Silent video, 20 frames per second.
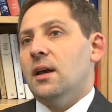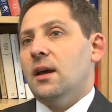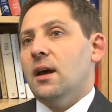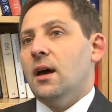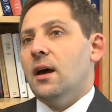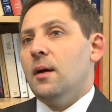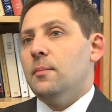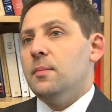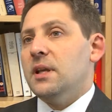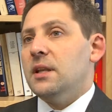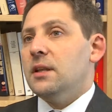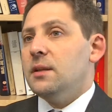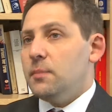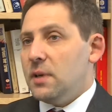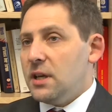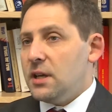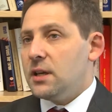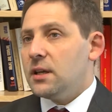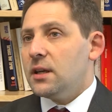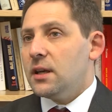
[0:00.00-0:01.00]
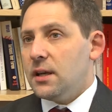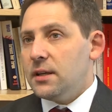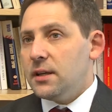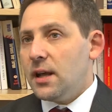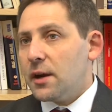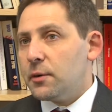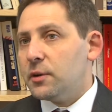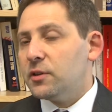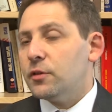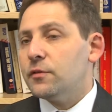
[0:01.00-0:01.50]
meaning
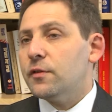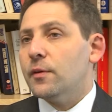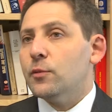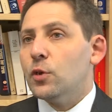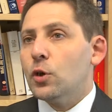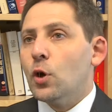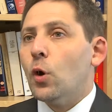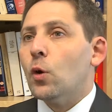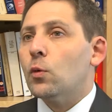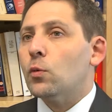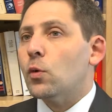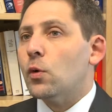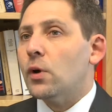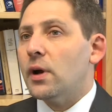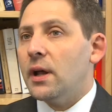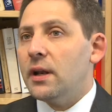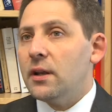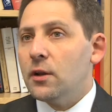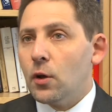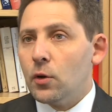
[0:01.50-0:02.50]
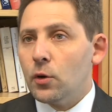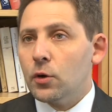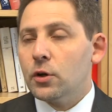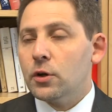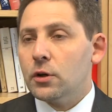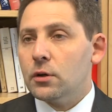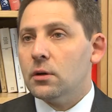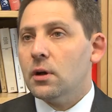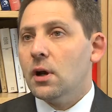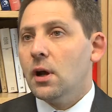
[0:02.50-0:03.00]
inherited from the Cold War and no
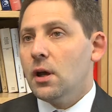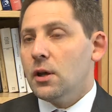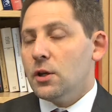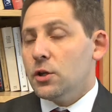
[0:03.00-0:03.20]
longer